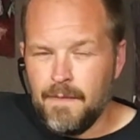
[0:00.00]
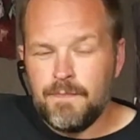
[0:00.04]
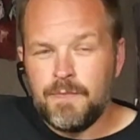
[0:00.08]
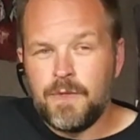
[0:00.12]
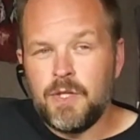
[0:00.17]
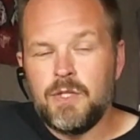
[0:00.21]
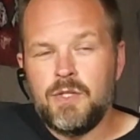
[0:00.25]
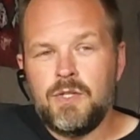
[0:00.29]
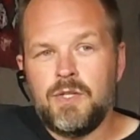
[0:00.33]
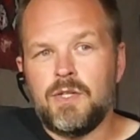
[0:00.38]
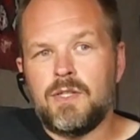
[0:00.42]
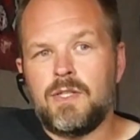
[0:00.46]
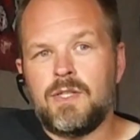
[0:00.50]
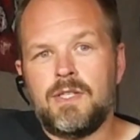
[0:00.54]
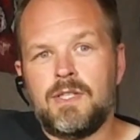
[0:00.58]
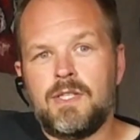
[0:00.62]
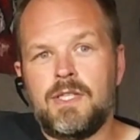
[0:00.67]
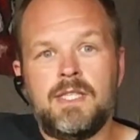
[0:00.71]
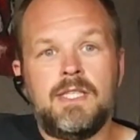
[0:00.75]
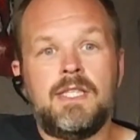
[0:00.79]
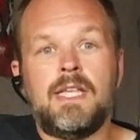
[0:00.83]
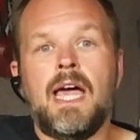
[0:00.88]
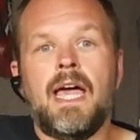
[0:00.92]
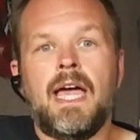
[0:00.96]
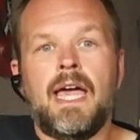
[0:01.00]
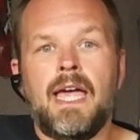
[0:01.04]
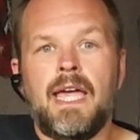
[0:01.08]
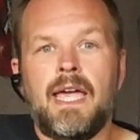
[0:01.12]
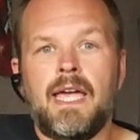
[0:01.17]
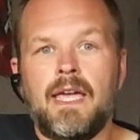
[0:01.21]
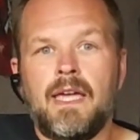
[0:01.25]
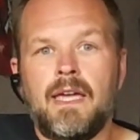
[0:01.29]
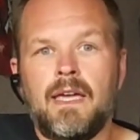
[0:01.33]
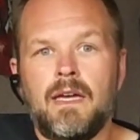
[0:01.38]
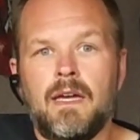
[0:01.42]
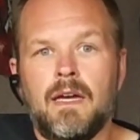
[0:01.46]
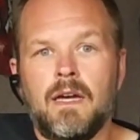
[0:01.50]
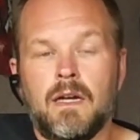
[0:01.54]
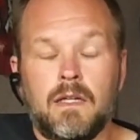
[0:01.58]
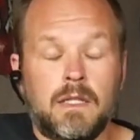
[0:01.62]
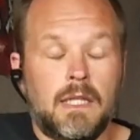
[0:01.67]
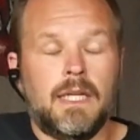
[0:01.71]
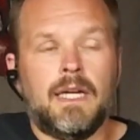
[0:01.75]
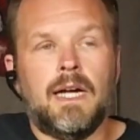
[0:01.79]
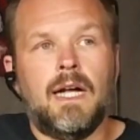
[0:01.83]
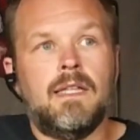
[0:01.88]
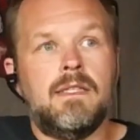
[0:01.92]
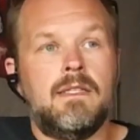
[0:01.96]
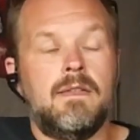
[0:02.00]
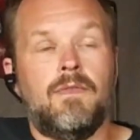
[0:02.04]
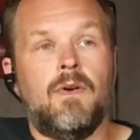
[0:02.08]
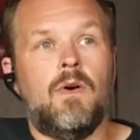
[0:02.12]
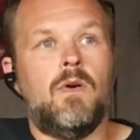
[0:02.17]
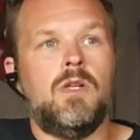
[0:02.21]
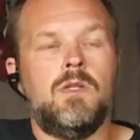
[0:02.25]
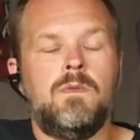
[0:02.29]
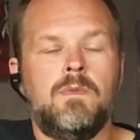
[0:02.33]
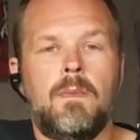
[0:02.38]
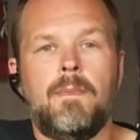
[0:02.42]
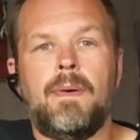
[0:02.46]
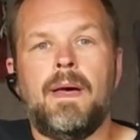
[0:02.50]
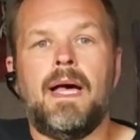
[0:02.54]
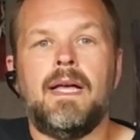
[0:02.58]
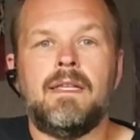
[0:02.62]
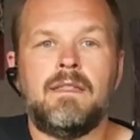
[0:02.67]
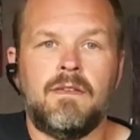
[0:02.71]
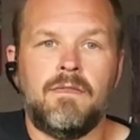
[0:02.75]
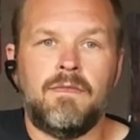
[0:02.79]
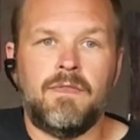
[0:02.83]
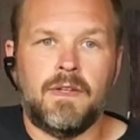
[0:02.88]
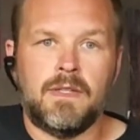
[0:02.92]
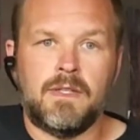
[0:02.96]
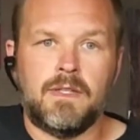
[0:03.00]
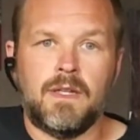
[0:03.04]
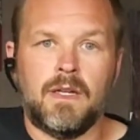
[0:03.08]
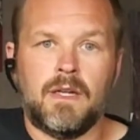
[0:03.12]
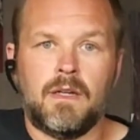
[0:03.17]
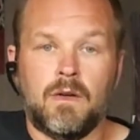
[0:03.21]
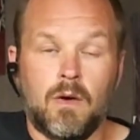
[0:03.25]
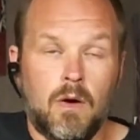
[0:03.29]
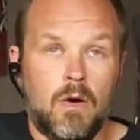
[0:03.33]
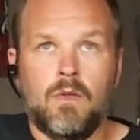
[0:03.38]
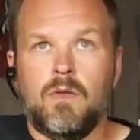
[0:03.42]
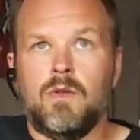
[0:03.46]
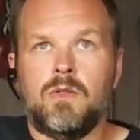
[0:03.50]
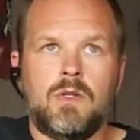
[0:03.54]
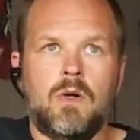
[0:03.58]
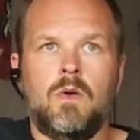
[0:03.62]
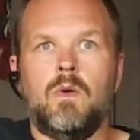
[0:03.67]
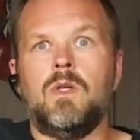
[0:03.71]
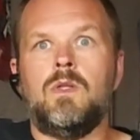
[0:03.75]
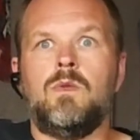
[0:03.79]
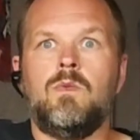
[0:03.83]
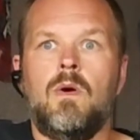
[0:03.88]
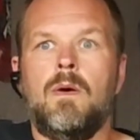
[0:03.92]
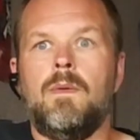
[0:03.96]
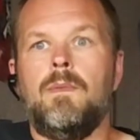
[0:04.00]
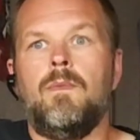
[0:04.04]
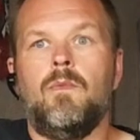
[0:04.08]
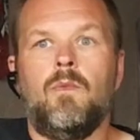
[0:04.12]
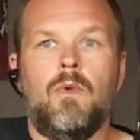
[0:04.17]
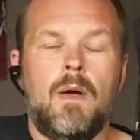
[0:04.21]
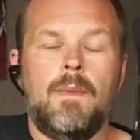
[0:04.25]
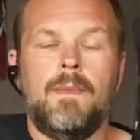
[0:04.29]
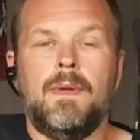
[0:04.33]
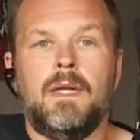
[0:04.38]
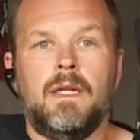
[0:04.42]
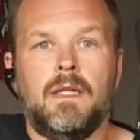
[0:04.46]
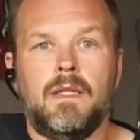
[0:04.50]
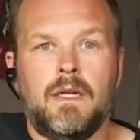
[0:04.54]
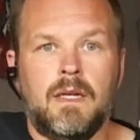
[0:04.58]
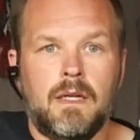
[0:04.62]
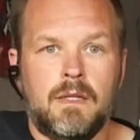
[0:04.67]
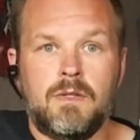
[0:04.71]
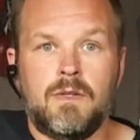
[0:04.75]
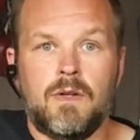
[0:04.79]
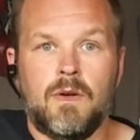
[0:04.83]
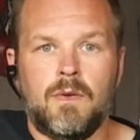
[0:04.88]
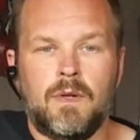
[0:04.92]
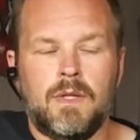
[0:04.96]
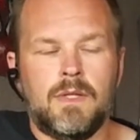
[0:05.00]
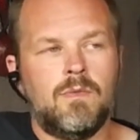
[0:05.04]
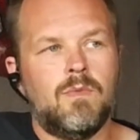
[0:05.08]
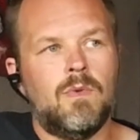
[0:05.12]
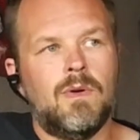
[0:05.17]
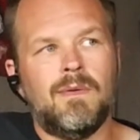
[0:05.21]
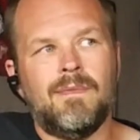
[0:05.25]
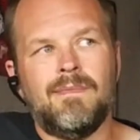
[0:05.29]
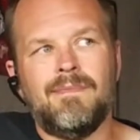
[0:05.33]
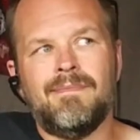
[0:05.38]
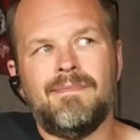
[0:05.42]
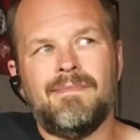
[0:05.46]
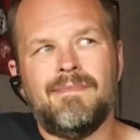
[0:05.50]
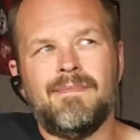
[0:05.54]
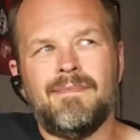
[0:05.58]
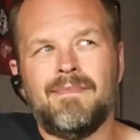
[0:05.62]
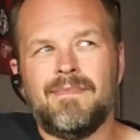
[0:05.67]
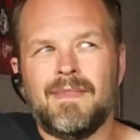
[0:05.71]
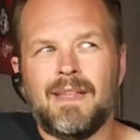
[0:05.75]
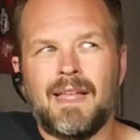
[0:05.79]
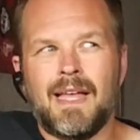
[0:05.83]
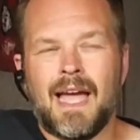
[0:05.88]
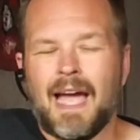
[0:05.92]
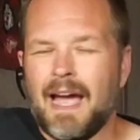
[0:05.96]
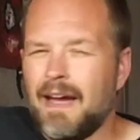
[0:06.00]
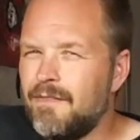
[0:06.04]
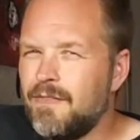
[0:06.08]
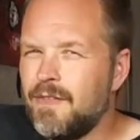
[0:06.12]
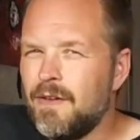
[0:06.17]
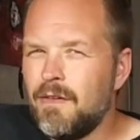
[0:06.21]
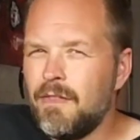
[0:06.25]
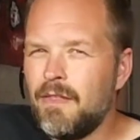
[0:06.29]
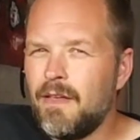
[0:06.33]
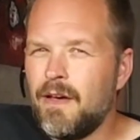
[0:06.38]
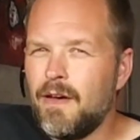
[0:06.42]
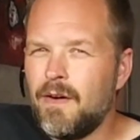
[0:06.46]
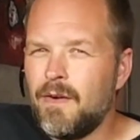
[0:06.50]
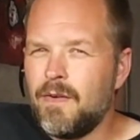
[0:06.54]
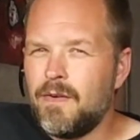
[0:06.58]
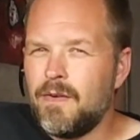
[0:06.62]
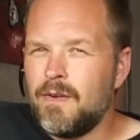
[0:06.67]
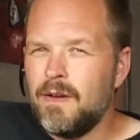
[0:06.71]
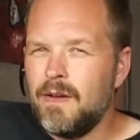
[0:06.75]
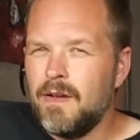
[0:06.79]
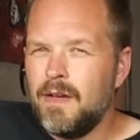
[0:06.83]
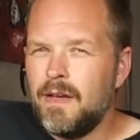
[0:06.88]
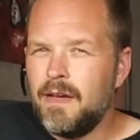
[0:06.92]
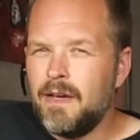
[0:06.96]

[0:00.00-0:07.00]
To just say Klingons have always been pacifistic. Oh, there's always women in custodies. Well, have there, though?